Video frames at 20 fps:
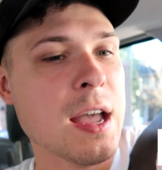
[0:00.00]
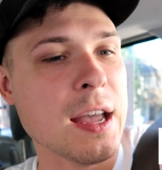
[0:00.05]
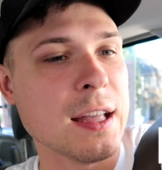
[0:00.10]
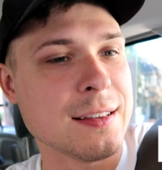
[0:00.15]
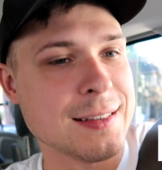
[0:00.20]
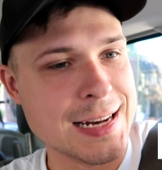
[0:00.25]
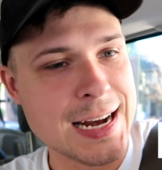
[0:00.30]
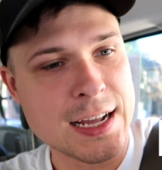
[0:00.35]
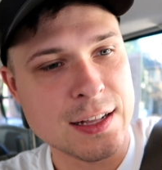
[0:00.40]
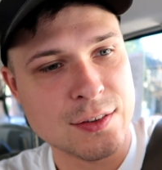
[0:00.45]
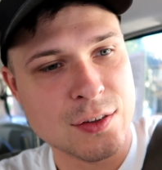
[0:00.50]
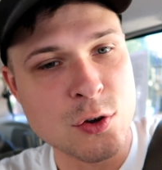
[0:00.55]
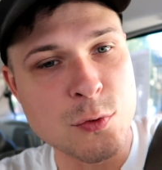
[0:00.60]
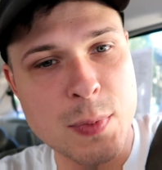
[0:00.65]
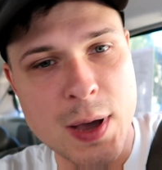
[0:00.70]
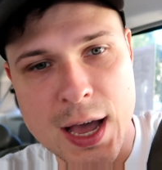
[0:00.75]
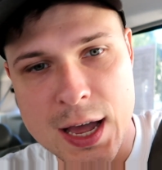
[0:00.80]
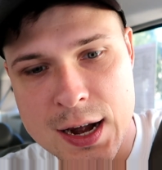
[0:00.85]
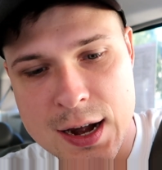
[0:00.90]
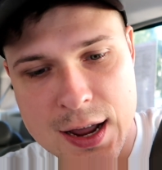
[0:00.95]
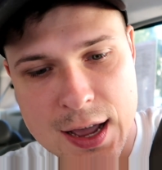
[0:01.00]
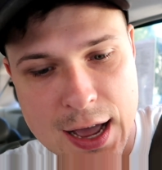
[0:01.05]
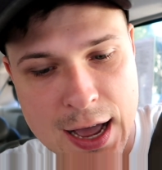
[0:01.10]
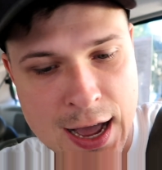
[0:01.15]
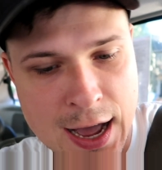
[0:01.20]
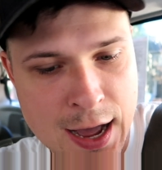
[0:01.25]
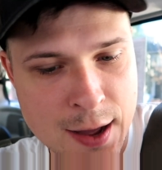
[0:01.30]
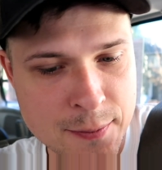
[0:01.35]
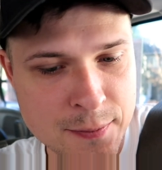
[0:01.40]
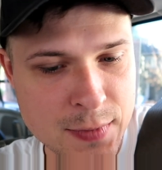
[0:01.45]
it's not too bad.
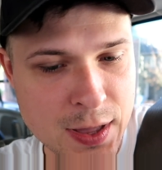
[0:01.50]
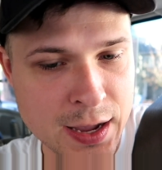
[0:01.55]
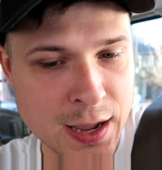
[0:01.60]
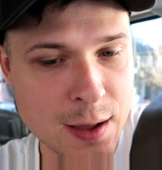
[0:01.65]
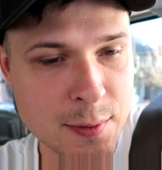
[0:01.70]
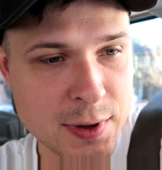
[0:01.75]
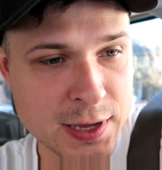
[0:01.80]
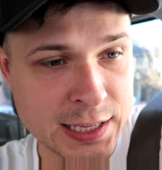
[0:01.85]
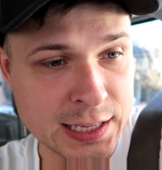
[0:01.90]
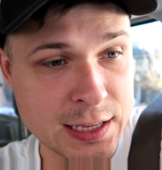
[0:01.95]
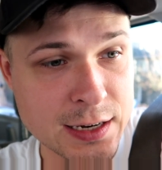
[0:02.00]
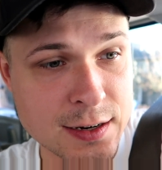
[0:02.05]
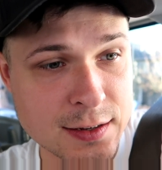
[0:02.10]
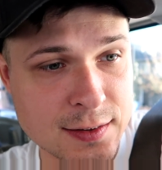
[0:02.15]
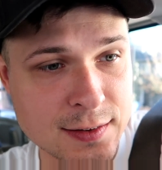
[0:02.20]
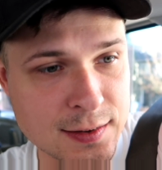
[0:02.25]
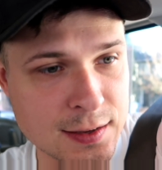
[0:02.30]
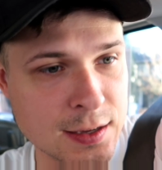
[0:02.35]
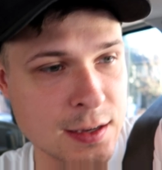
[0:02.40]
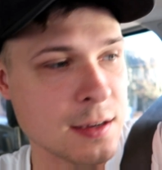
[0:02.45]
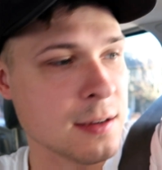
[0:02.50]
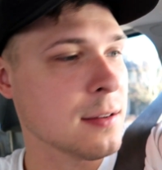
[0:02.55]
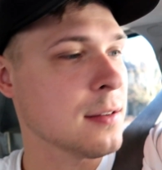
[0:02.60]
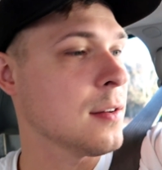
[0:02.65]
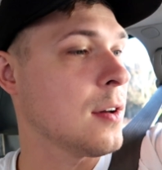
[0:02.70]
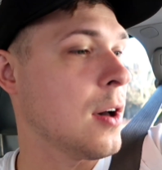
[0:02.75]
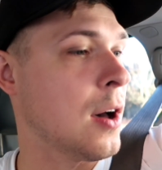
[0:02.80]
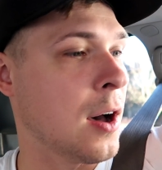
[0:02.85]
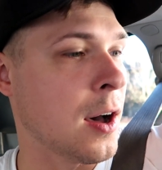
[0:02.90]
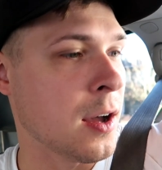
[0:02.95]
I got my heated seat
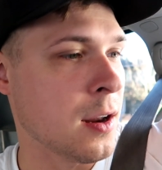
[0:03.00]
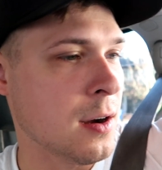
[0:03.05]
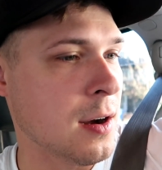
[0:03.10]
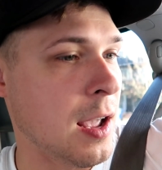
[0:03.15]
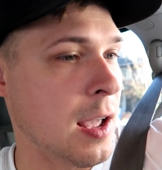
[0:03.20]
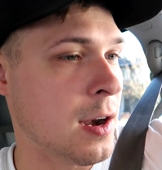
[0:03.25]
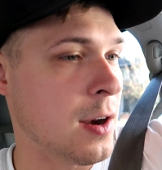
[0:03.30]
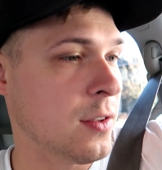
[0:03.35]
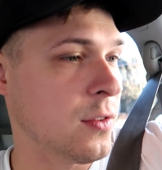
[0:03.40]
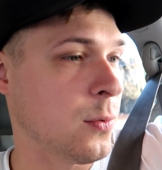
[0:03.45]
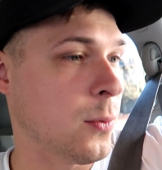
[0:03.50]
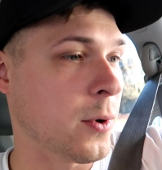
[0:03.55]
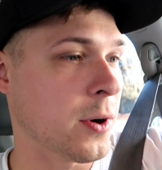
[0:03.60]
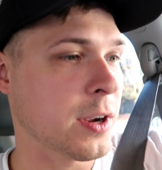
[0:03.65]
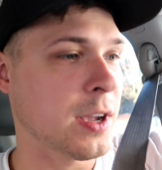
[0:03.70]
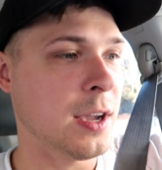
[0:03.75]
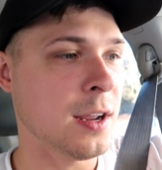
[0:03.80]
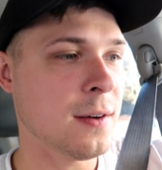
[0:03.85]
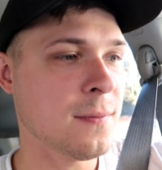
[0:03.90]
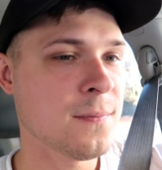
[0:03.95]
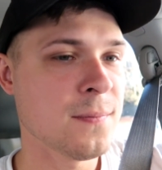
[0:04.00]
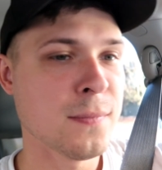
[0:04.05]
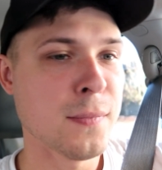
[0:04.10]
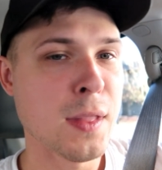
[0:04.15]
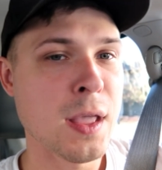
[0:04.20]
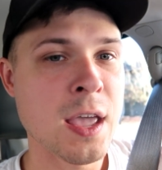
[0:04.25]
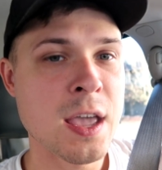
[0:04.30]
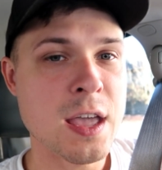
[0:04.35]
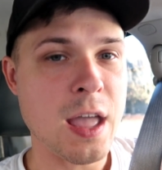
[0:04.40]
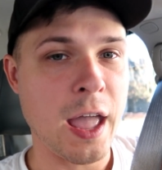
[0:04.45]
on and it's working.
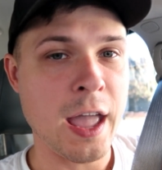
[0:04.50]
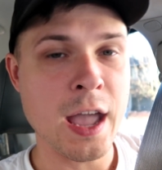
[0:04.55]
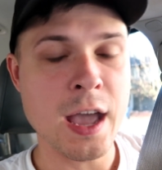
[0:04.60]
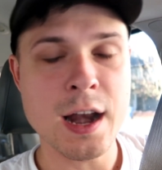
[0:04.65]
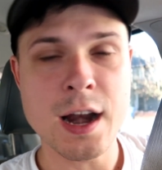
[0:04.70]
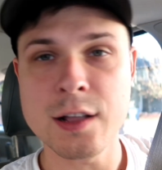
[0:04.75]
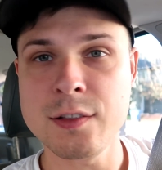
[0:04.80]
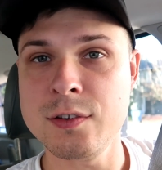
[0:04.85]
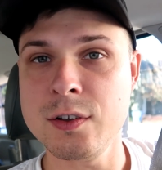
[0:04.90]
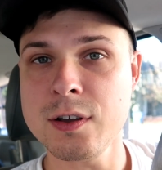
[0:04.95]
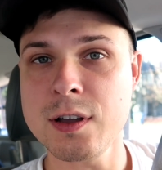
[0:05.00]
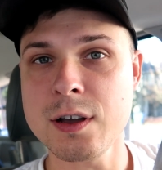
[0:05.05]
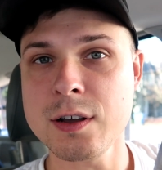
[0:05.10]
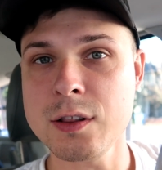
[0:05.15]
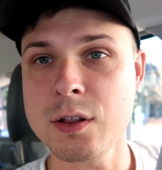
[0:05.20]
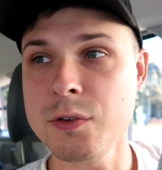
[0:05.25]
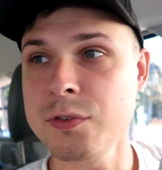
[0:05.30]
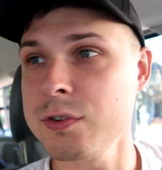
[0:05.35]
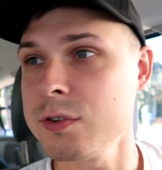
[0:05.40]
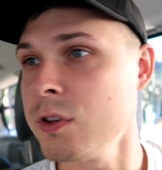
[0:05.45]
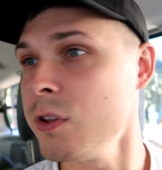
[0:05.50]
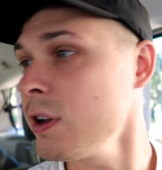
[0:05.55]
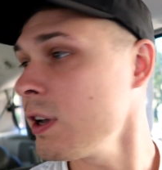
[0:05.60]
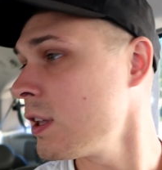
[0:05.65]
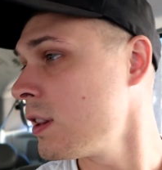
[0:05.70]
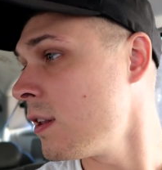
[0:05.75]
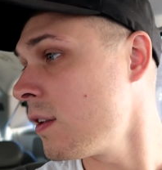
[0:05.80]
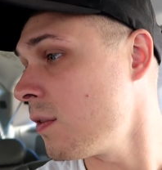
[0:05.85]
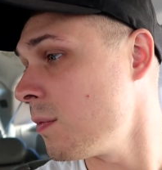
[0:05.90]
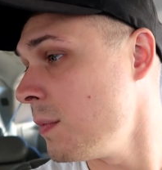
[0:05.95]
And I took a closer
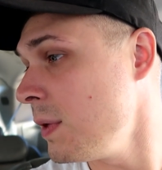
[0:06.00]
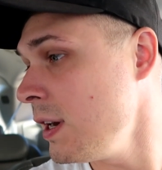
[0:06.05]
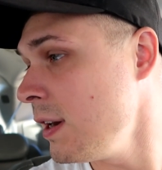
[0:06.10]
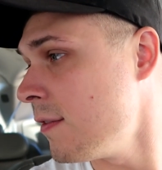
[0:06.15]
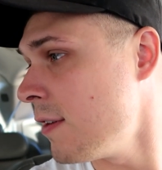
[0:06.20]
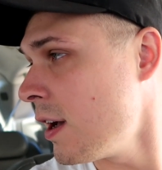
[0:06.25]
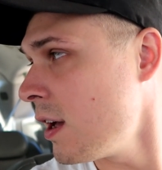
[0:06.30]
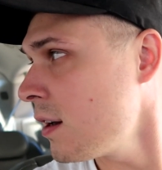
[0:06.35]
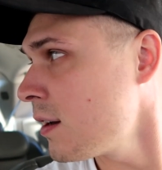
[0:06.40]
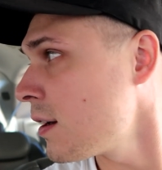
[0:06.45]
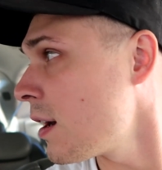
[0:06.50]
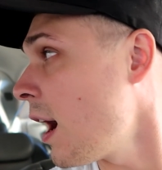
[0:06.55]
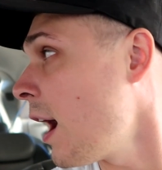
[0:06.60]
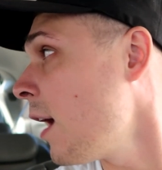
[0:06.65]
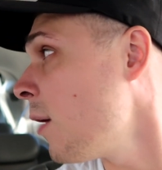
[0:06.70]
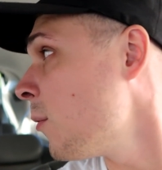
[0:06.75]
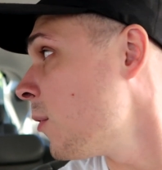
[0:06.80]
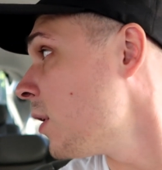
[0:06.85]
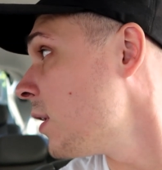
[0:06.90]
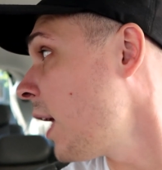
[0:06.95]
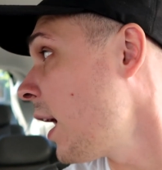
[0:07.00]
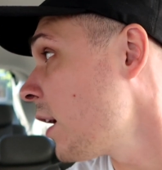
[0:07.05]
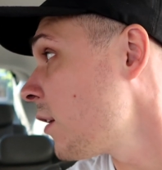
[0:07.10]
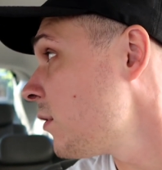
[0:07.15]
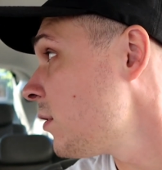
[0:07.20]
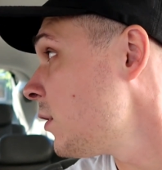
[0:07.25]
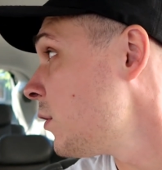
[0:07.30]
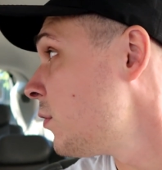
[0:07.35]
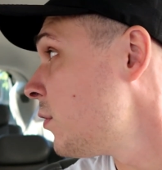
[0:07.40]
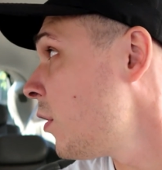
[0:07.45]
look at this minivan. I will
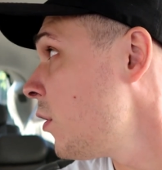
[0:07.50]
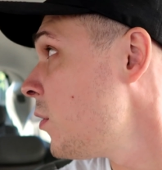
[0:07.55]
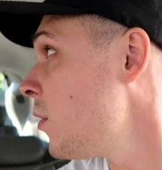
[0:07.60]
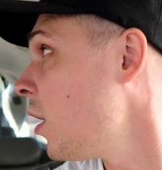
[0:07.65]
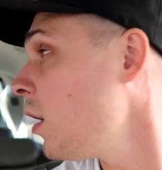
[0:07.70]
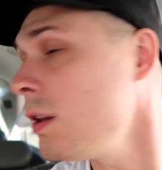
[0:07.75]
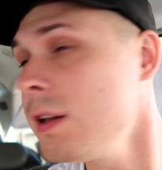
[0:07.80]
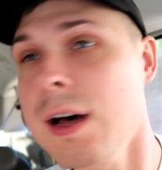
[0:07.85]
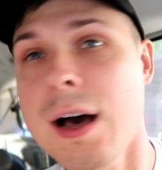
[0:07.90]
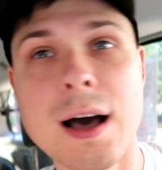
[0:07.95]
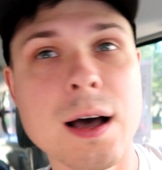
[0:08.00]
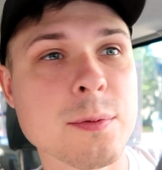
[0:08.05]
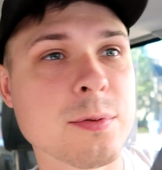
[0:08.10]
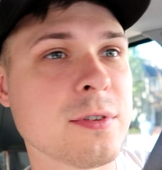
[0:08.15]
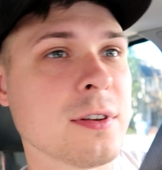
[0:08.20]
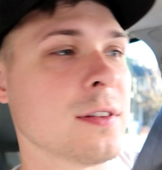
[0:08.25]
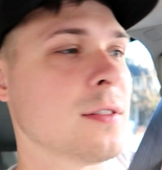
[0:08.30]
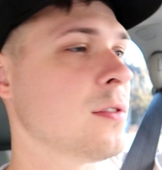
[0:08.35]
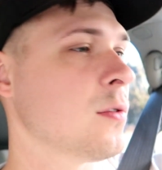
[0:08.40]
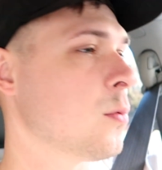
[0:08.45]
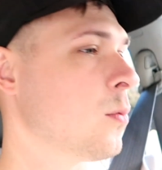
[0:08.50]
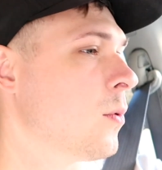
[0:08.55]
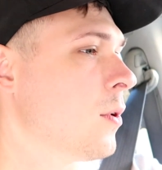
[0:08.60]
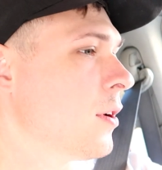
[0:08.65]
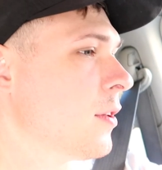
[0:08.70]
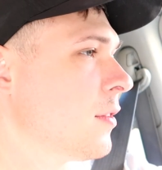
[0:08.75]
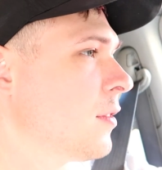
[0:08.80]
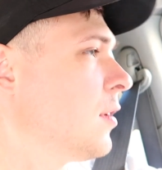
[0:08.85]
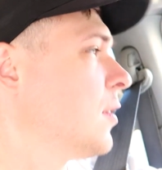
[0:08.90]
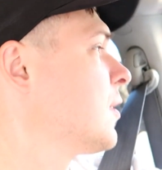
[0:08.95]
actually show you all the options
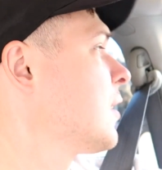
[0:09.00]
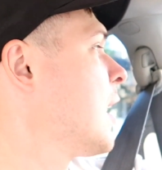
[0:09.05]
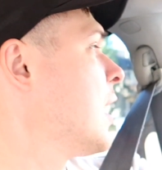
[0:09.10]
once it's